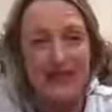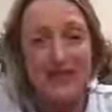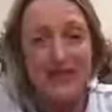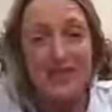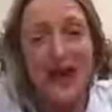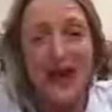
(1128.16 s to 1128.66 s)

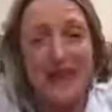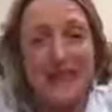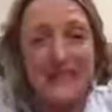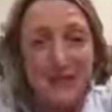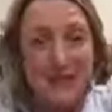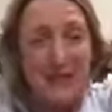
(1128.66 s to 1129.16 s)
Thighs
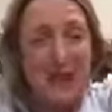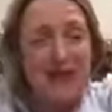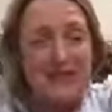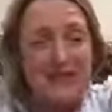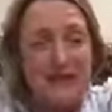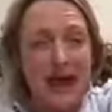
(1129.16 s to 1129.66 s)
away
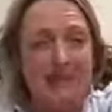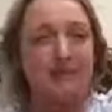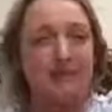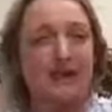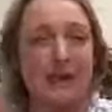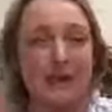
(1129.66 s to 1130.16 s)
from hips.
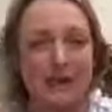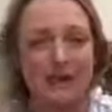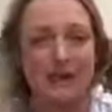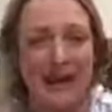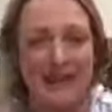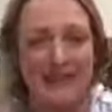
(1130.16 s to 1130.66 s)
Pull belly muscles
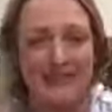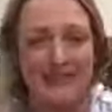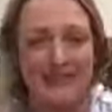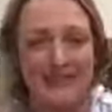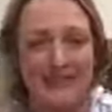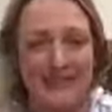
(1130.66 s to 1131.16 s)
down.
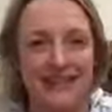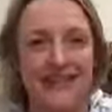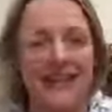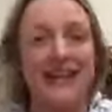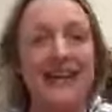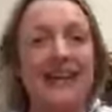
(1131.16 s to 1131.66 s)

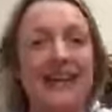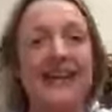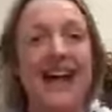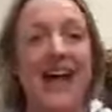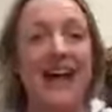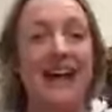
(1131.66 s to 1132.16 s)

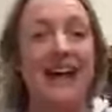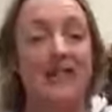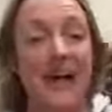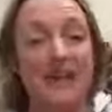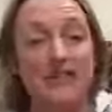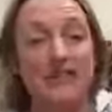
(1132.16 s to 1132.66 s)
Inhale,
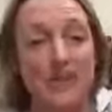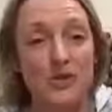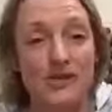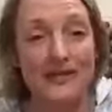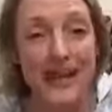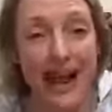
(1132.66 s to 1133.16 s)
head and shoulders
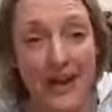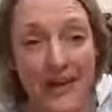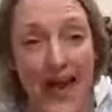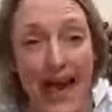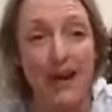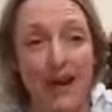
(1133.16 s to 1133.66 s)
down.
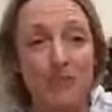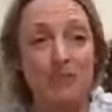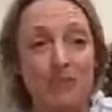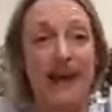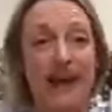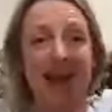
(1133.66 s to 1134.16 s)
Help the
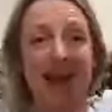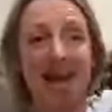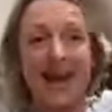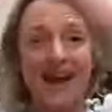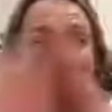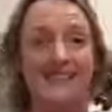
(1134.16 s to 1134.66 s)

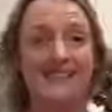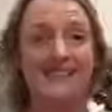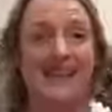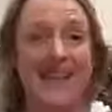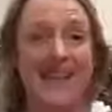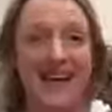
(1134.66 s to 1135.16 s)
legs
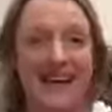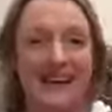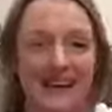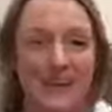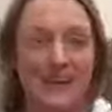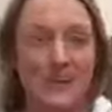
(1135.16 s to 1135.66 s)

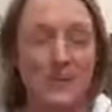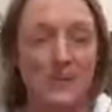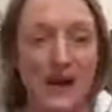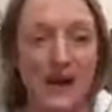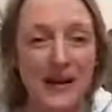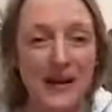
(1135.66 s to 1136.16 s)
together.
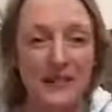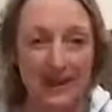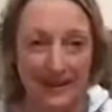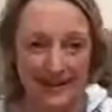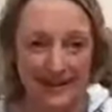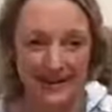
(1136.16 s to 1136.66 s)
Great
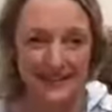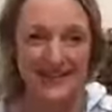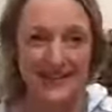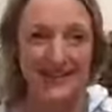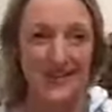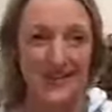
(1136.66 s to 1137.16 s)
work.
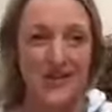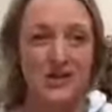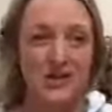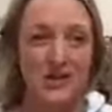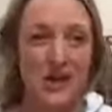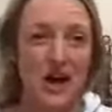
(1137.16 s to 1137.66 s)
Good
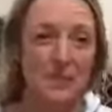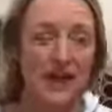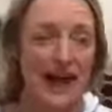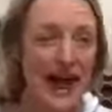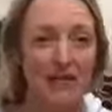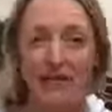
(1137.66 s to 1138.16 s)
job,
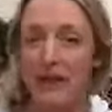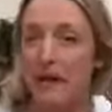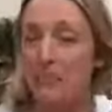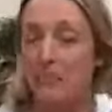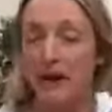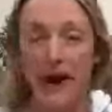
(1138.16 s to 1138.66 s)

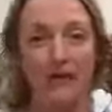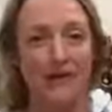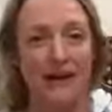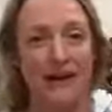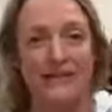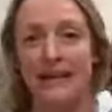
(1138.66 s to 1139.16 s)
Kathy.
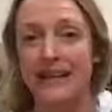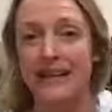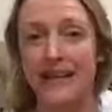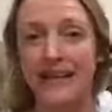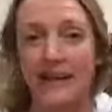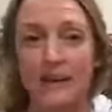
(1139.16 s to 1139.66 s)
Perfect.
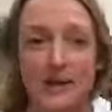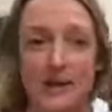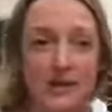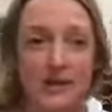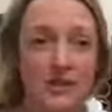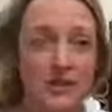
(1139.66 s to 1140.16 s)
Anyone
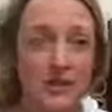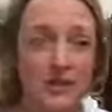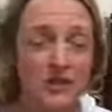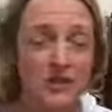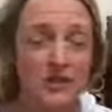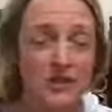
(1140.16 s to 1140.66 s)
else who wants
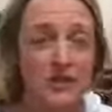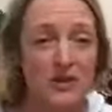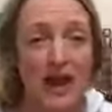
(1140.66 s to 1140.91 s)
to do that?